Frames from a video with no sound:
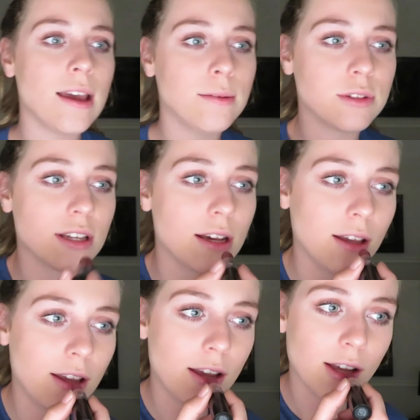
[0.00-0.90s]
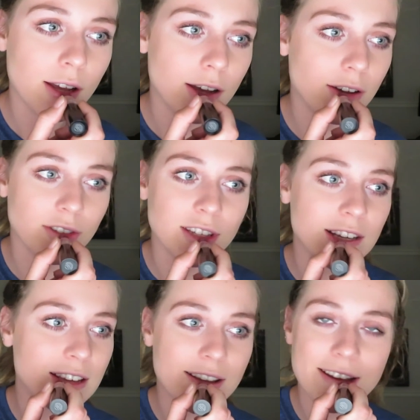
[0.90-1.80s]
And I'm just gonna
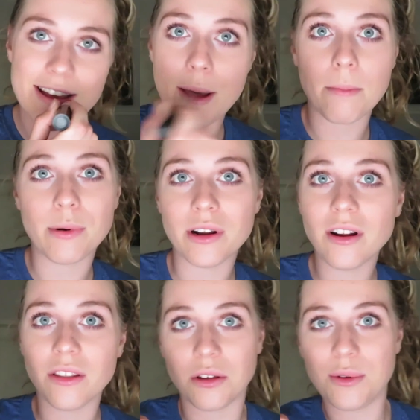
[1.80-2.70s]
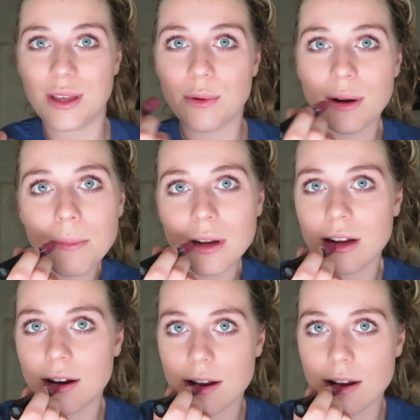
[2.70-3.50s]
obviously put it on the way you want to put it on.